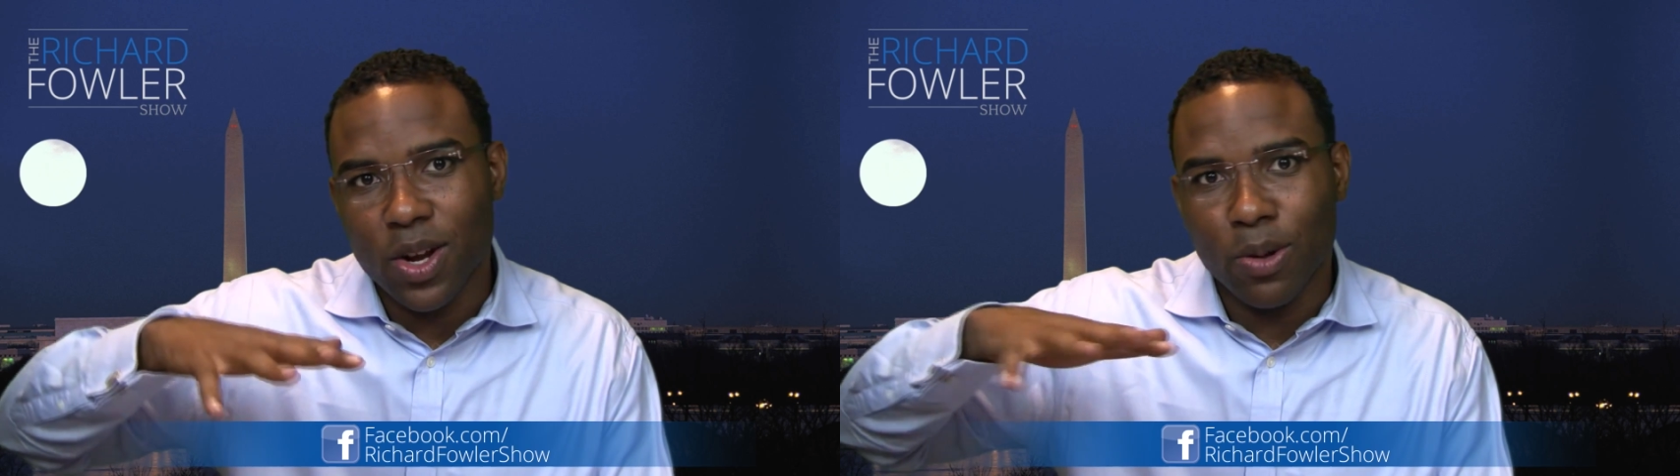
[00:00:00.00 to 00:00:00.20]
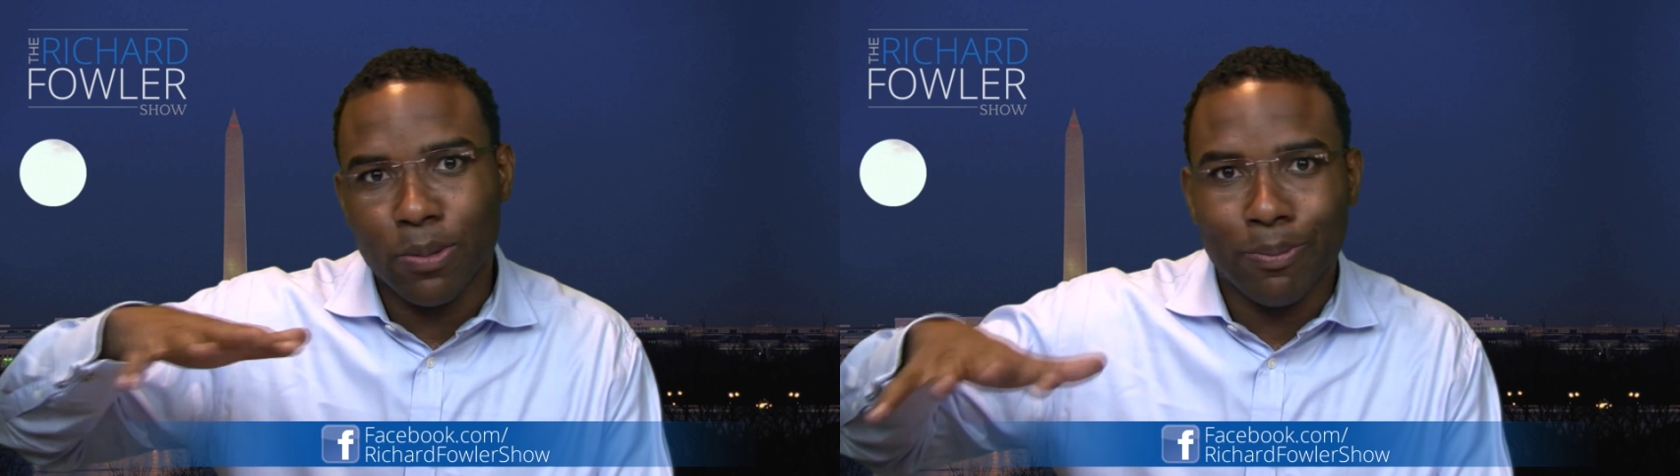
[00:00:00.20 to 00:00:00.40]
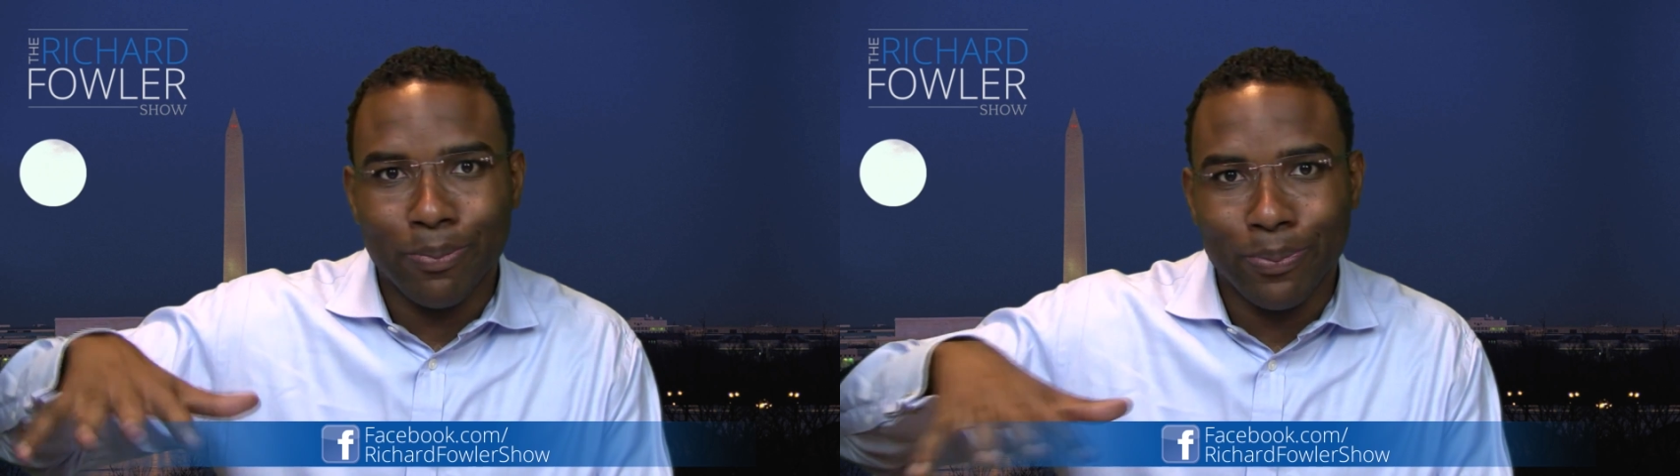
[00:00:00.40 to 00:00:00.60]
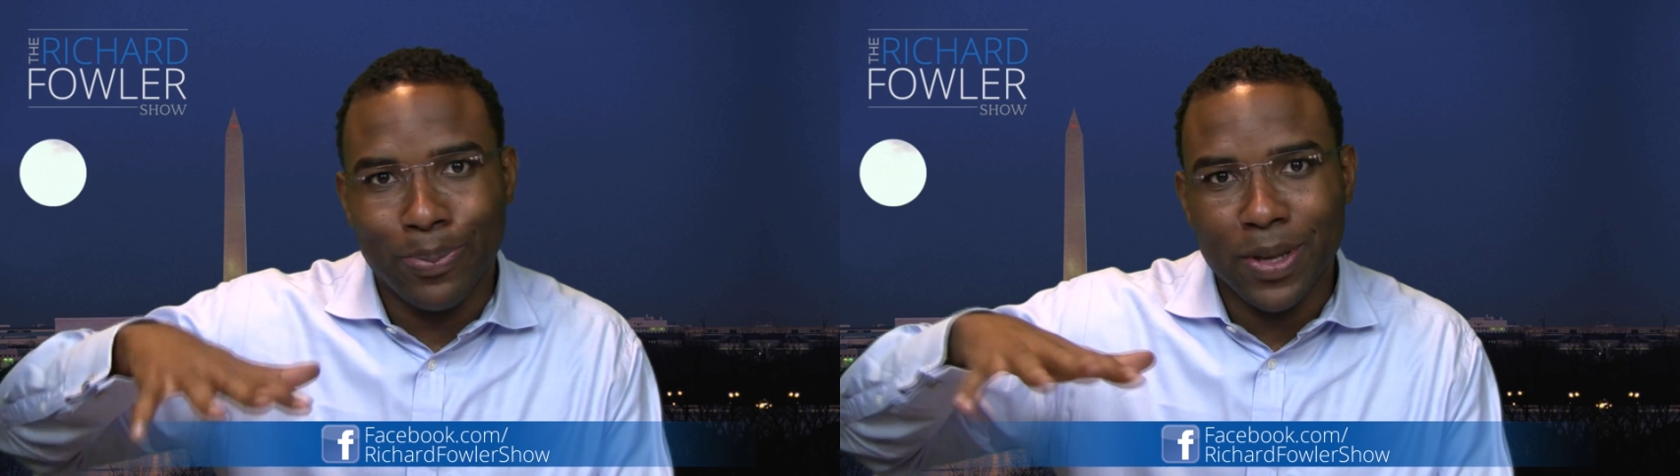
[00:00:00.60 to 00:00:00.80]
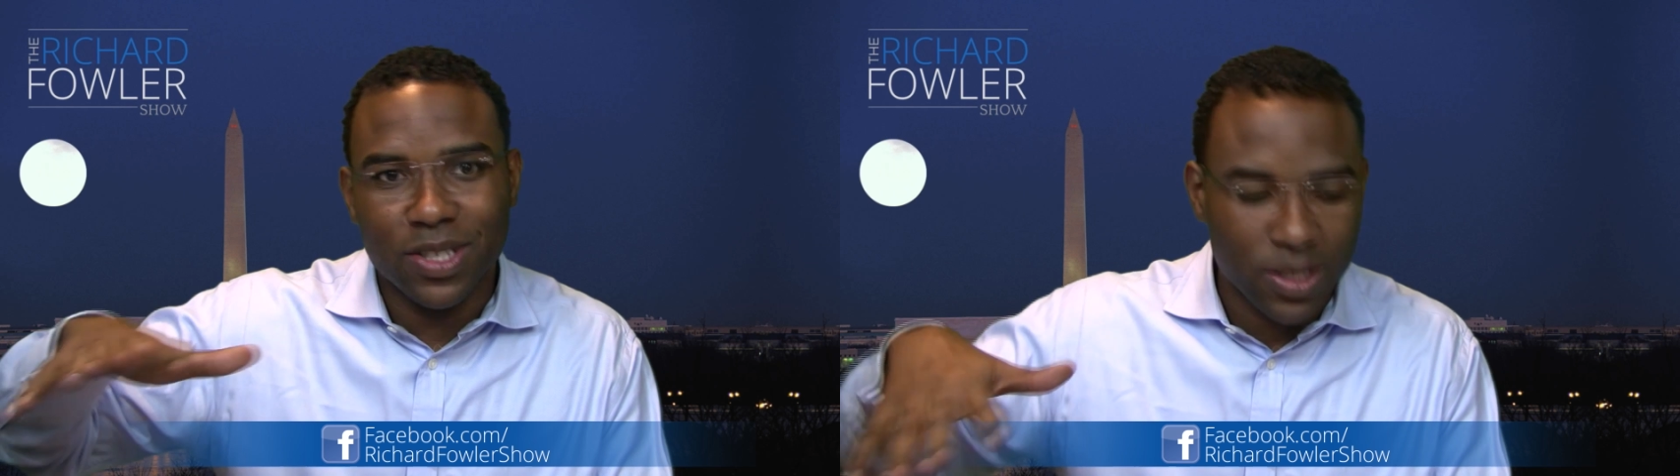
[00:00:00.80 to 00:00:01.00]
know,
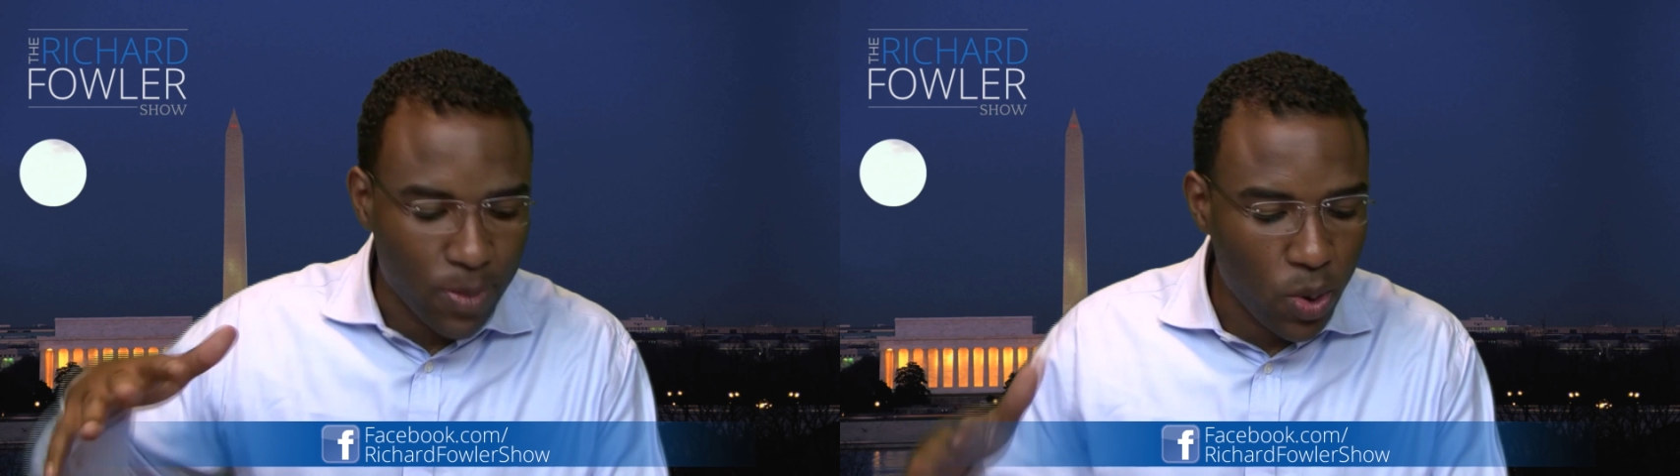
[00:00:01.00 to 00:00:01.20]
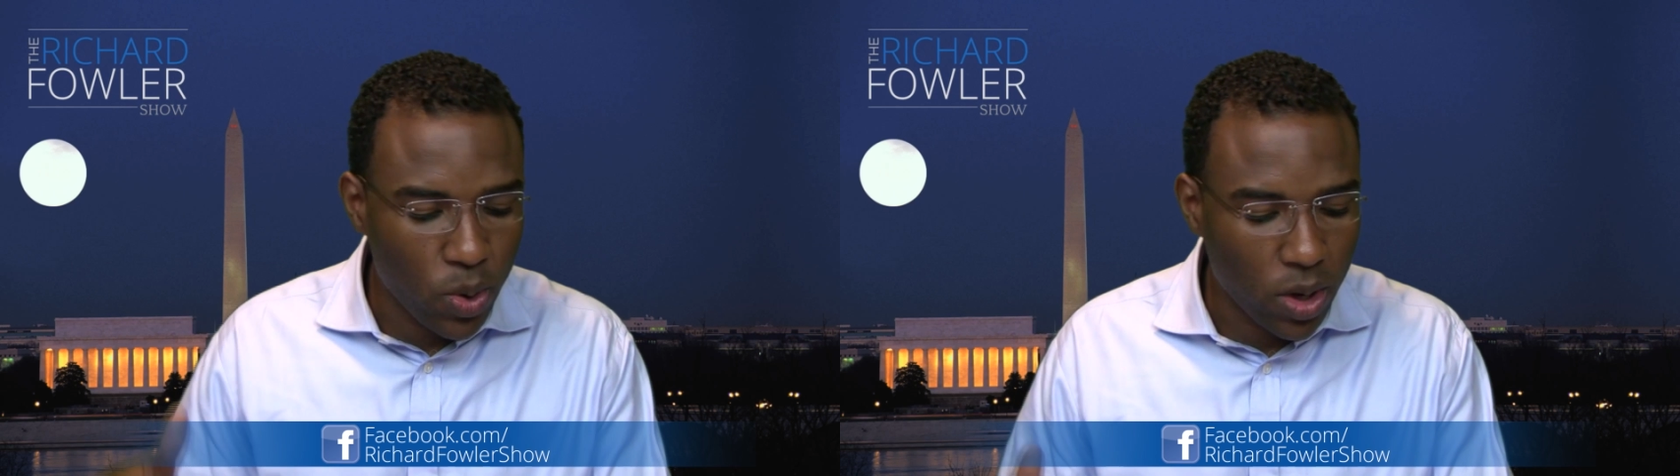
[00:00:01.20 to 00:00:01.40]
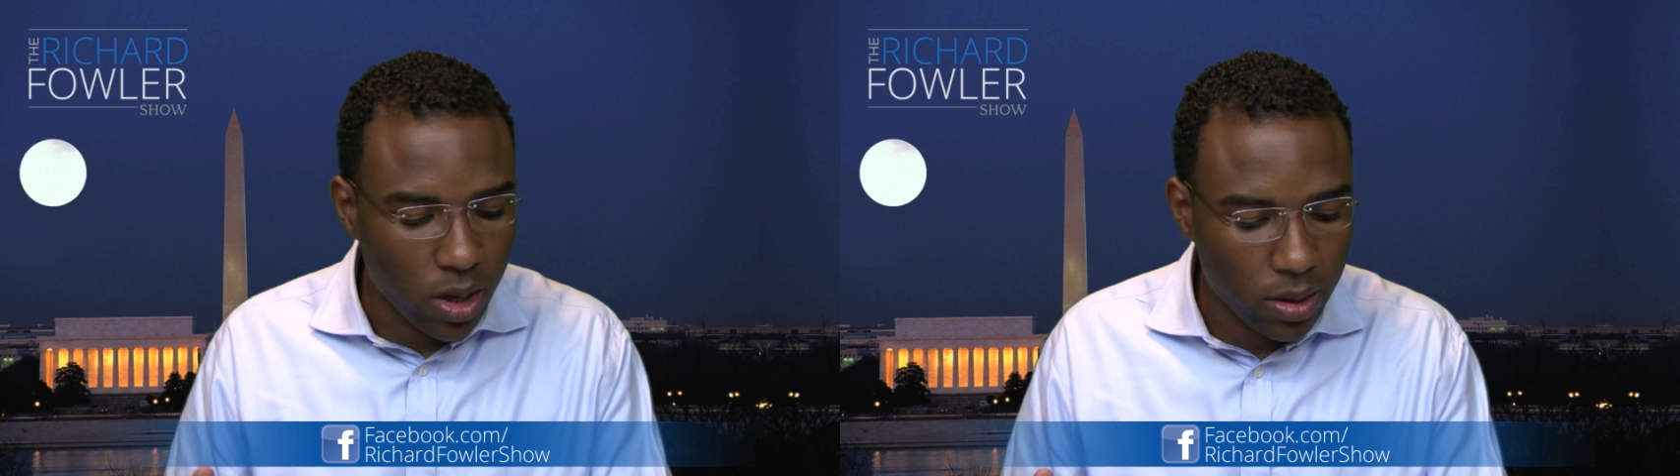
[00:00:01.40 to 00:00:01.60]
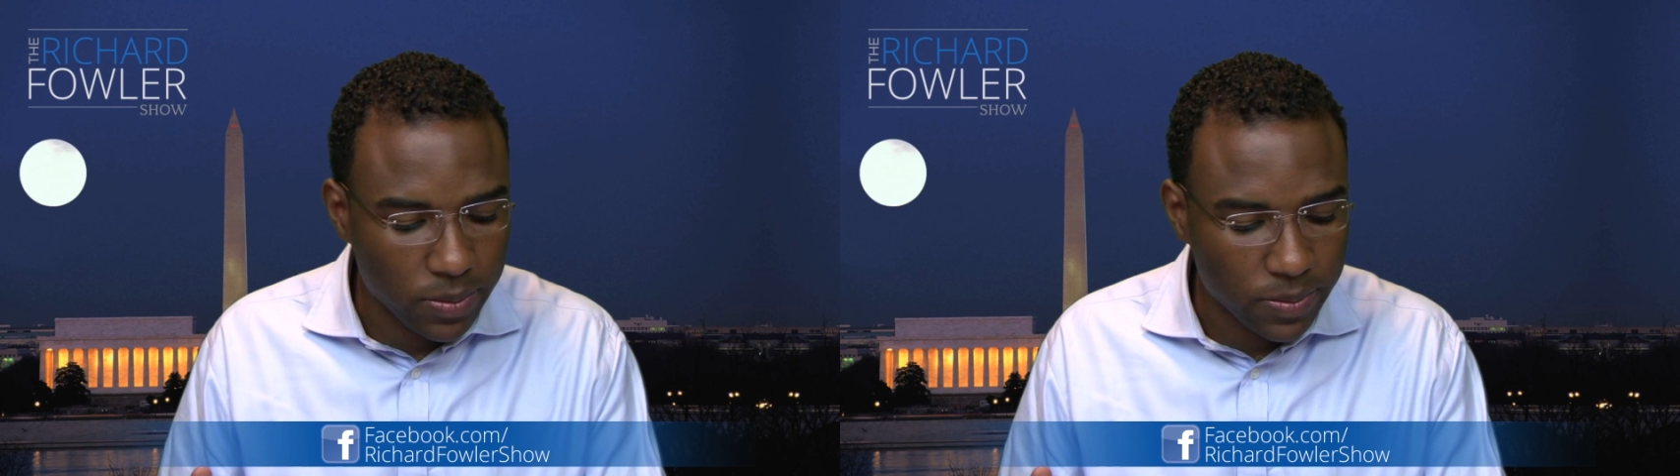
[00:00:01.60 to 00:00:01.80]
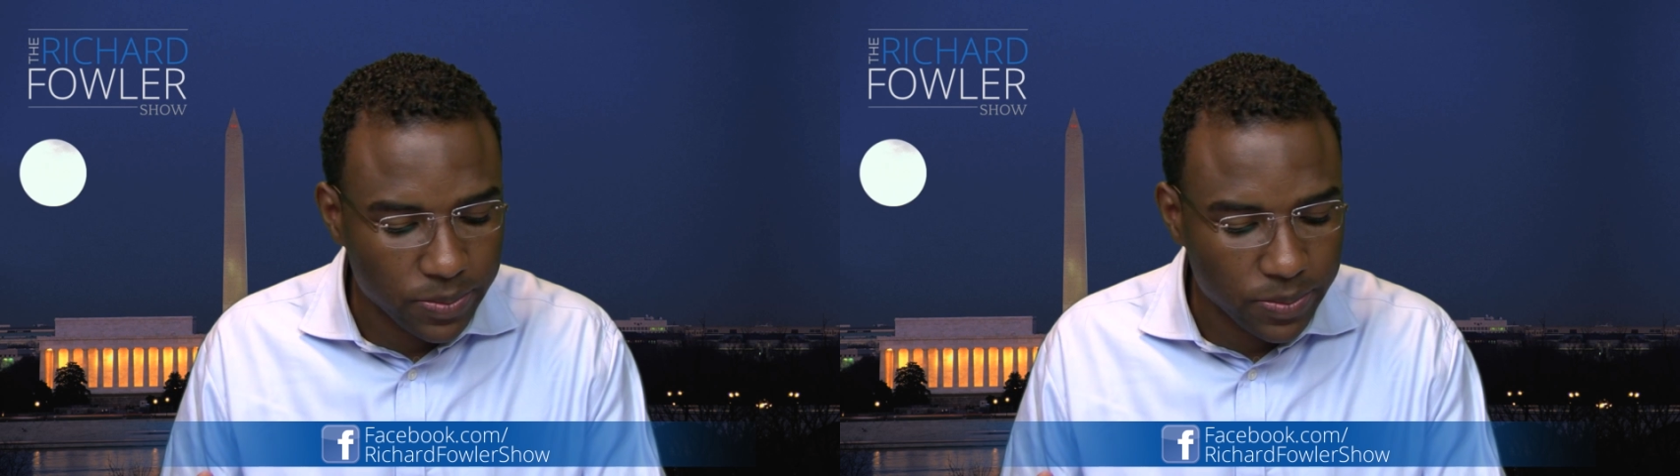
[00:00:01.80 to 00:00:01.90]
business mogul,